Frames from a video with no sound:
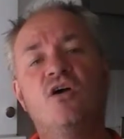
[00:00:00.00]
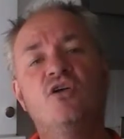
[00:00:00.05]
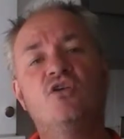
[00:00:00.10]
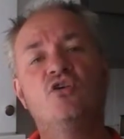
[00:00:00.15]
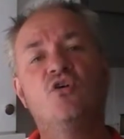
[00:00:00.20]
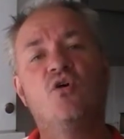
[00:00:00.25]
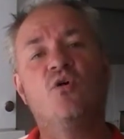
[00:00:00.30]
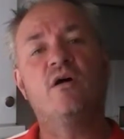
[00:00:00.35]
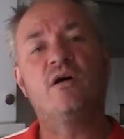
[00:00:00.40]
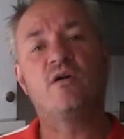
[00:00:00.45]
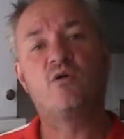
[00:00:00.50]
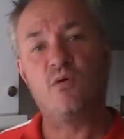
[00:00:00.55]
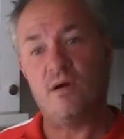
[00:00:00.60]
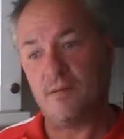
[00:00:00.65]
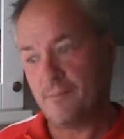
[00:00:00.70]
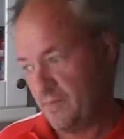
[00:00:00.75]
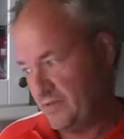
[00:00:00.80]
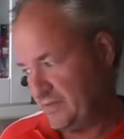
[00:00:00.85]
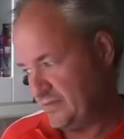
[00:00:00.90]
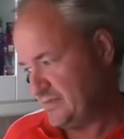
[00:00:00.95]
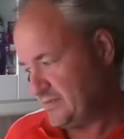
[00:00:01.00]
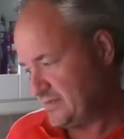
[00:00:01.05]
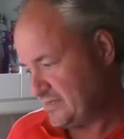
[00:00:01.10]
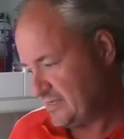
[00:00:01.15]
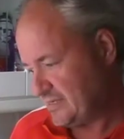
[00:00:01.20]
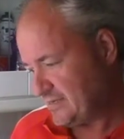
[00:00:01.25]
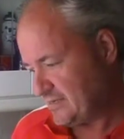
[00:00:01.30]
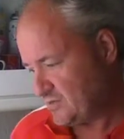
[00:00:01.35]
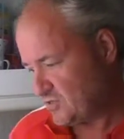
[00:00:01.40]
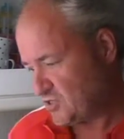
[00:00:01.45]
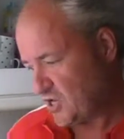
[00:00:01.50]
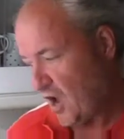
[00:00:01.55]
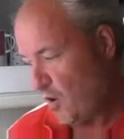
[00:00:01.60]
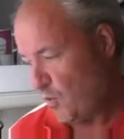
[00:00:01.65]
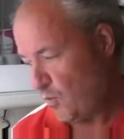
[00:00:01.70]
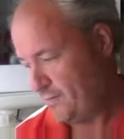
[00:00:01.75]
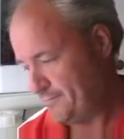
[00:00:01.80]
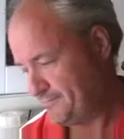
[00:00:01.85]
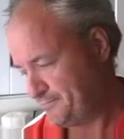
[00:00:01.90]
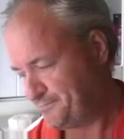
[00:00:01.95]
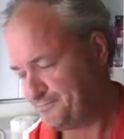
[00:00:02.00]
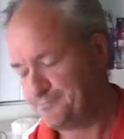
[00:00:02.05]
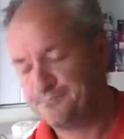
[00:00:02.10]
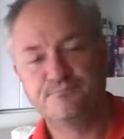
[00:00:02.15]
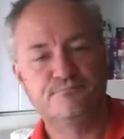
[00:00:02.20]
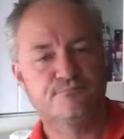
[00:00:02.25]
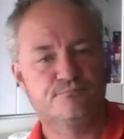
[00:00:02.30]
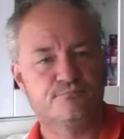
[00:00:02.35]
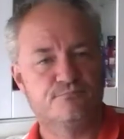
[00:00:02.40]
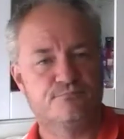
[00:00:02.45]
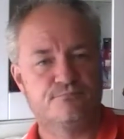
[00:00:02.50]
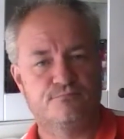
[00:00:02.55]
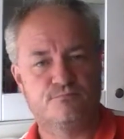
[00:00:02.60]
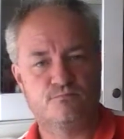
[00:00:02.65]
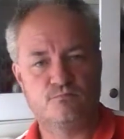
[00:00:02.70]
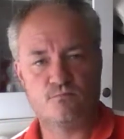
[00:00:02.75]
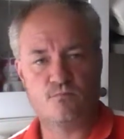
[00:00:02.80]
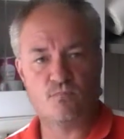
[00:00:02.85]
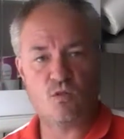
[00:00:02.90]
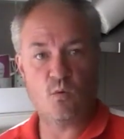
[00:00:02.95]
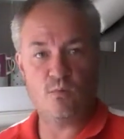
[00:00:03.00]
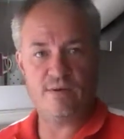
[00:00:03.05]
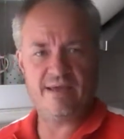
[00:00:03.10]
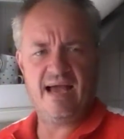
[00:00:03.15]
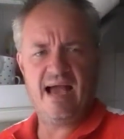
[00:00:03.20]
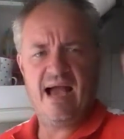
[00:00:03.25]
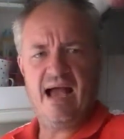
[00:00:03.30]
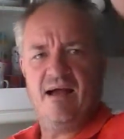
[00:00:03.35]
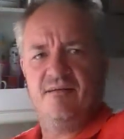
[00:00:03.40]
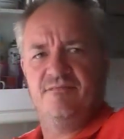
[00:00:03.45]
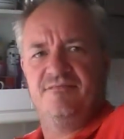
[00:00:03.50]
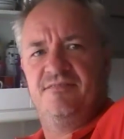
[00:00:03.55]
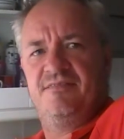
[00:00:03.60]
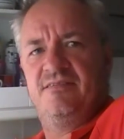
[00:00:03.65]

your equipment. So, we have,